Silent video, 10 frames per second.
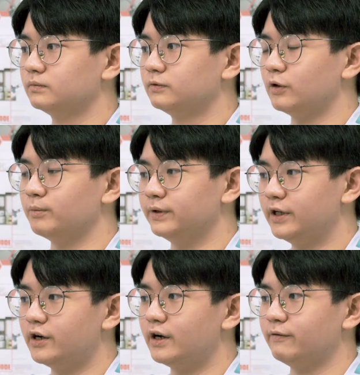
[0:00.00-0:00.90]
From
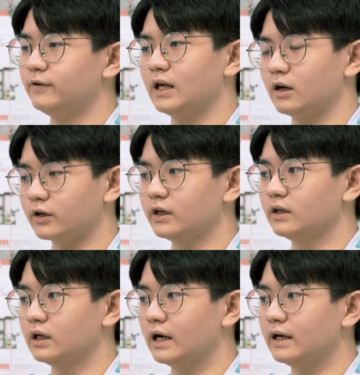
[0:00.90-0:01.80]
there, I feel like, okay,
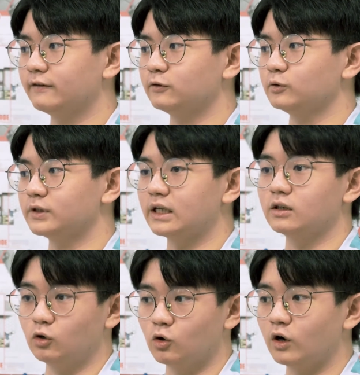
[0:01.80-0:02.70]
I have to set a
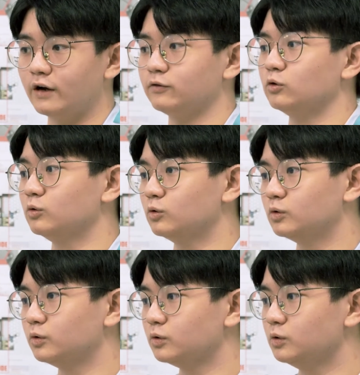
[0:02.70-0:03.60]
goal. I have to
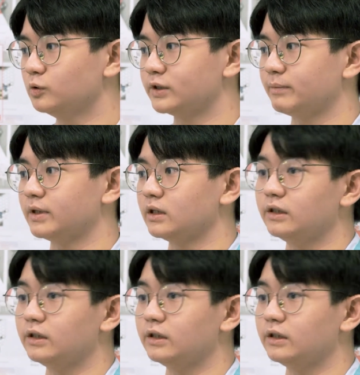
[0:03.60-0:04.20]
do something